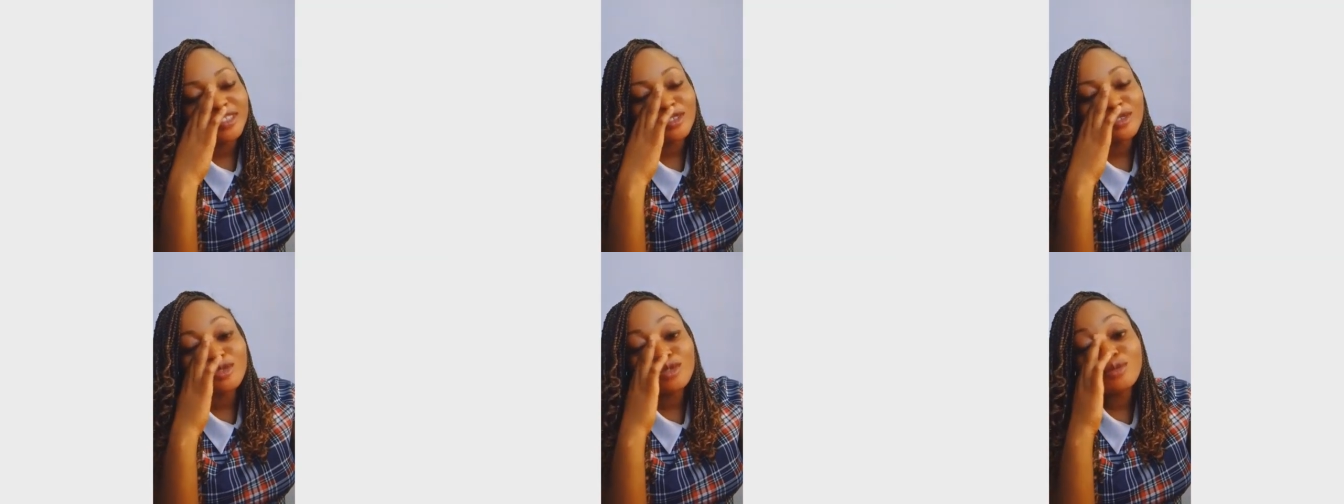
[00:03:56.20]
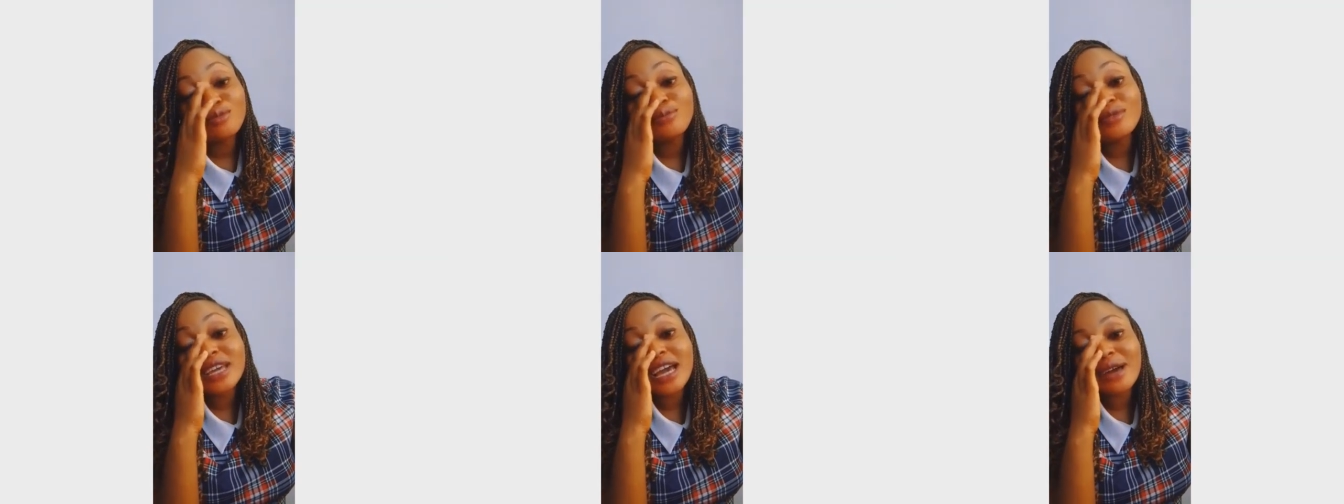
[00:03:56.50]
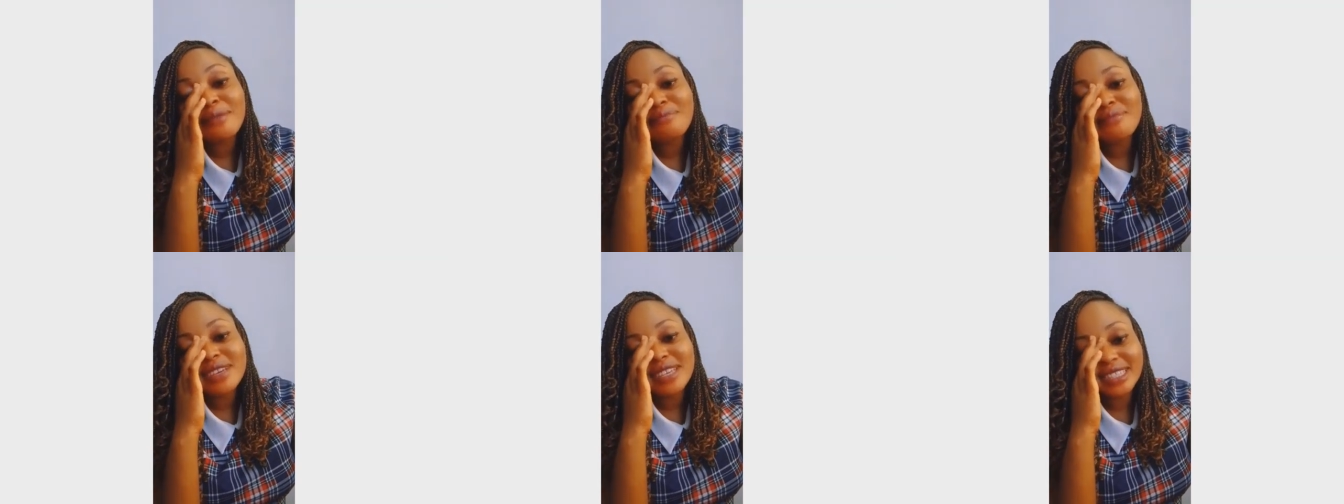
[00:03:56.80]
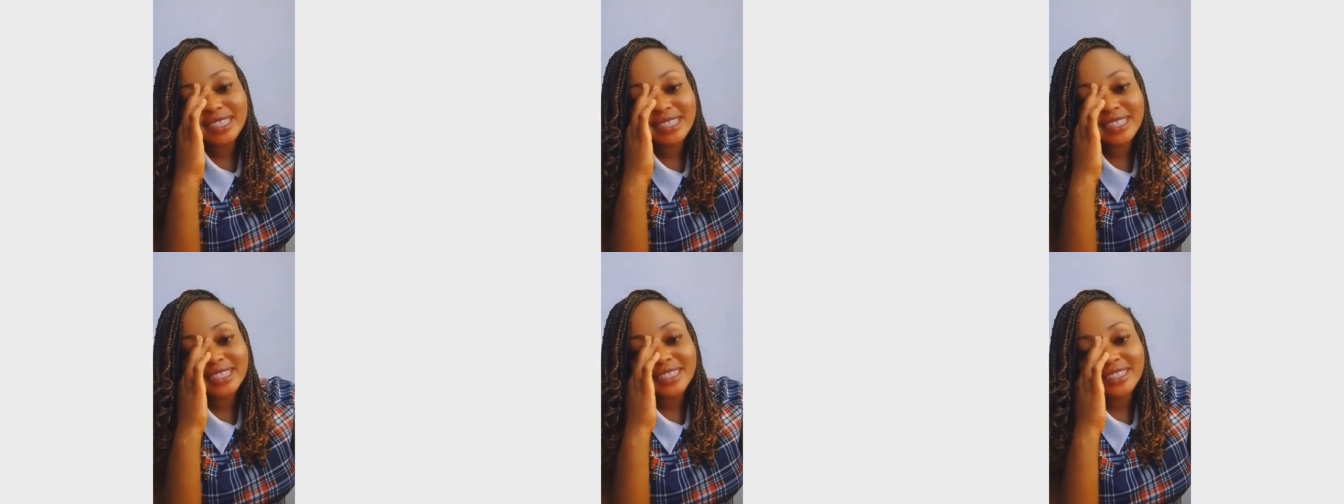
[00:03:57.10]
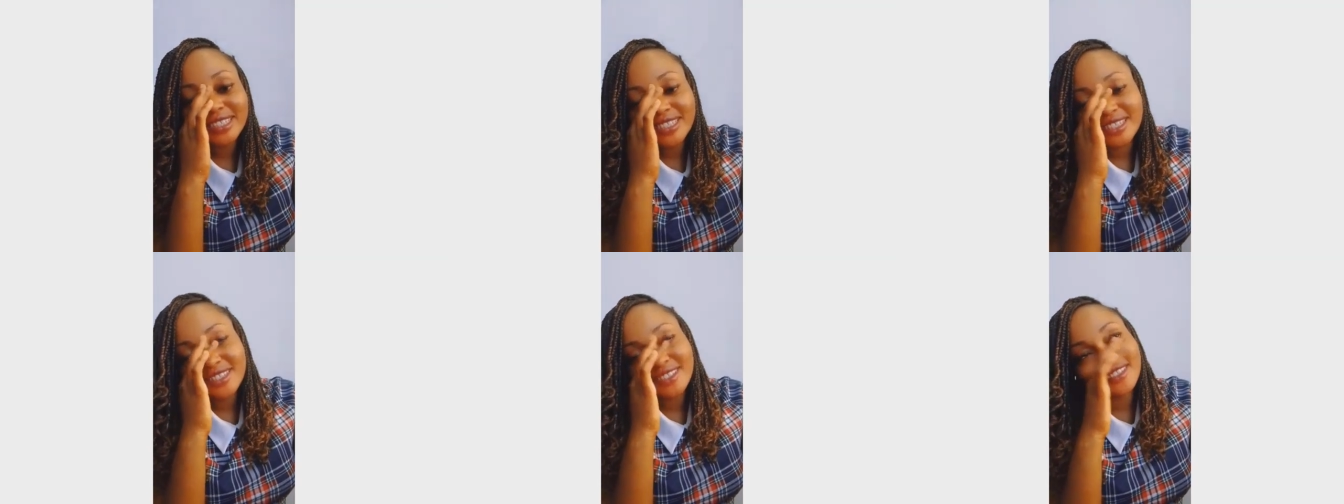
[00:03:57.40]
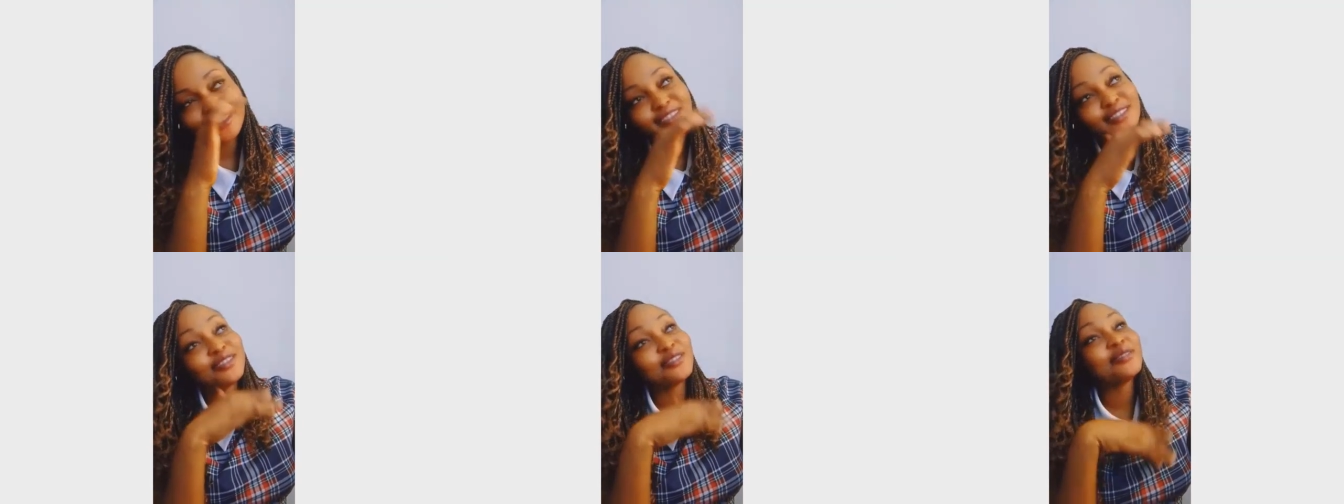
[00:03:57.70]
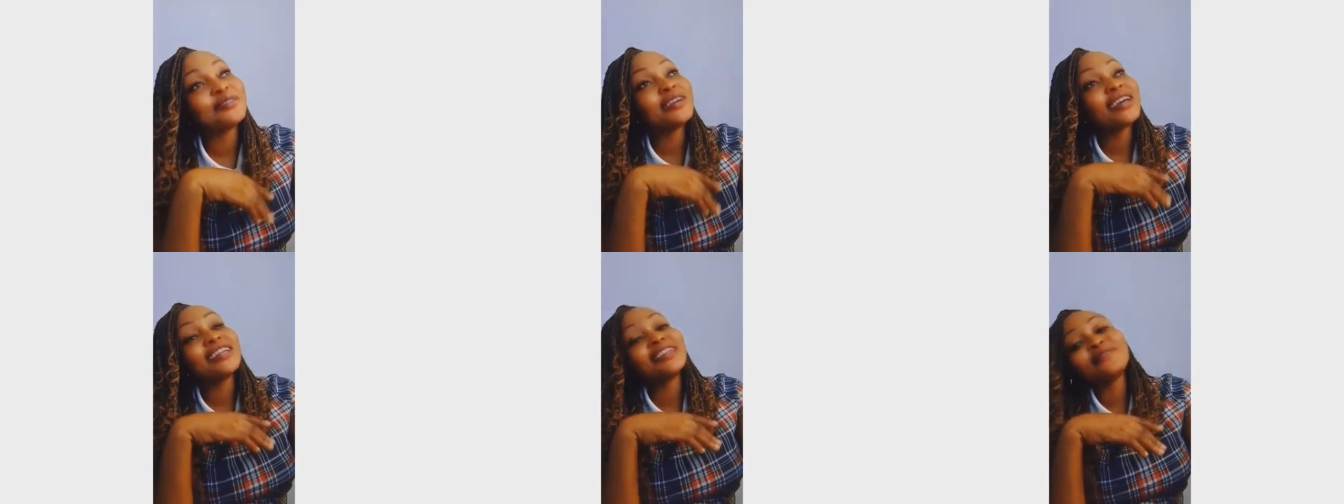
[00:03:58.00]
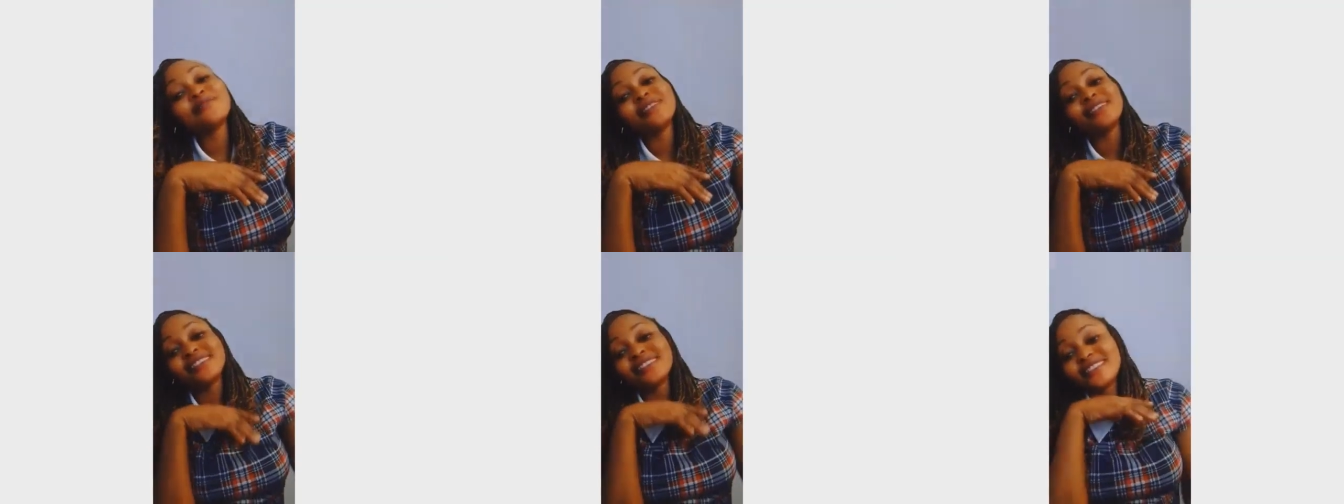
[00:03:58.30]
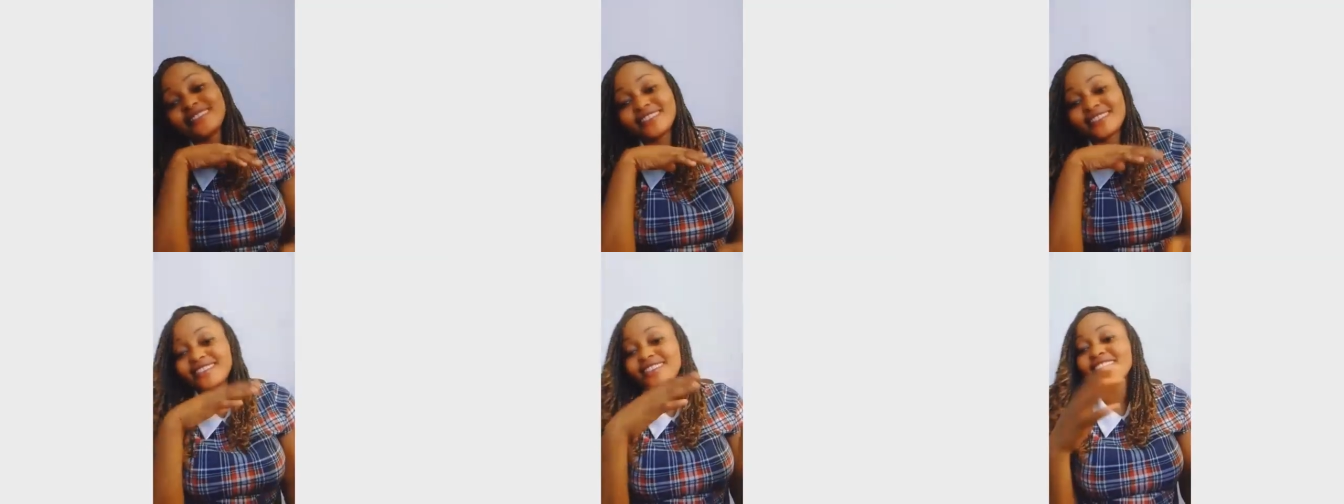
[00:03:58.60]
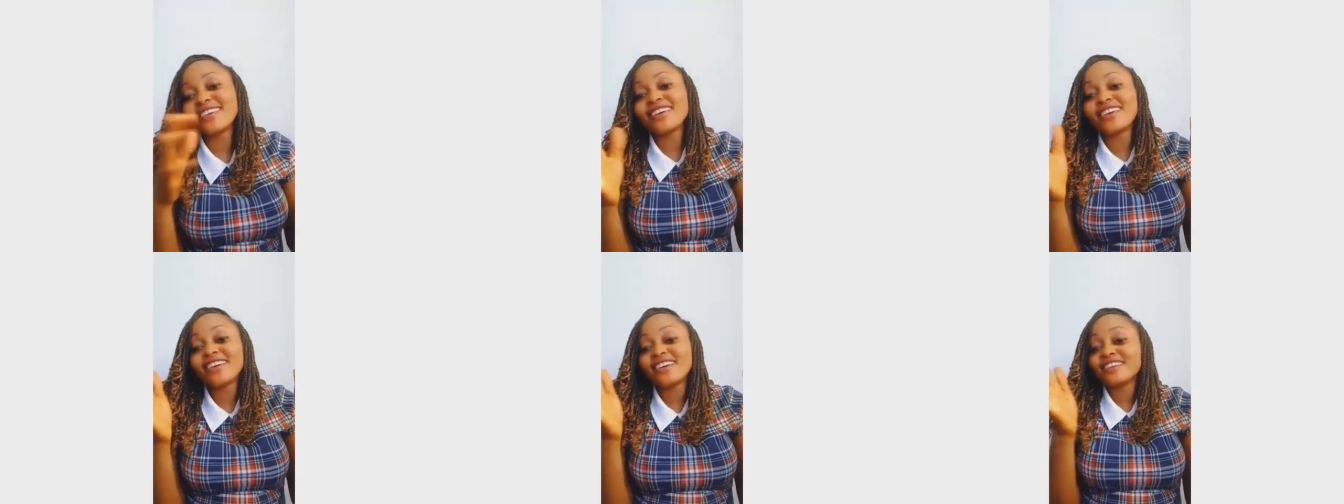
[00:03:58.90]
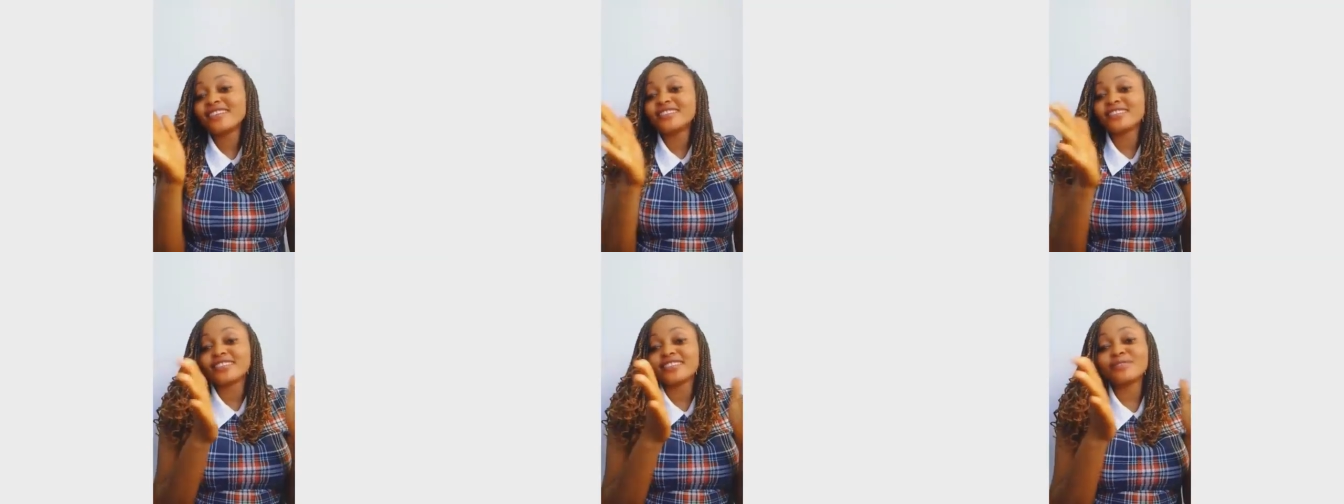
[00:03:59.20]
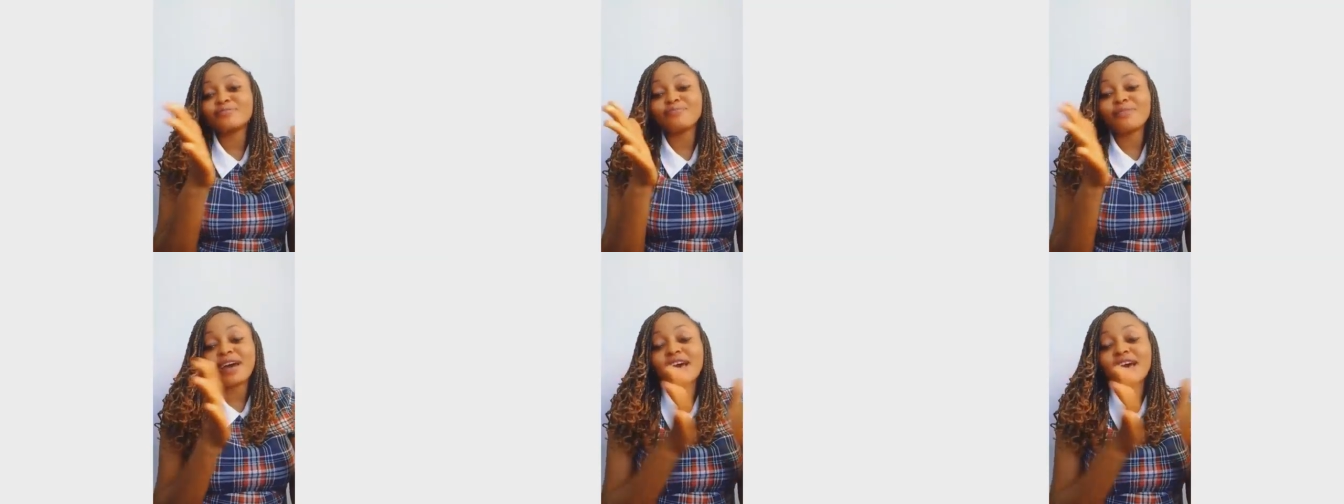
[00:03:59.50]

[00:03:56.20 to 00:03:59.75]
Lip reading: You will be amazed. So, anyways, sit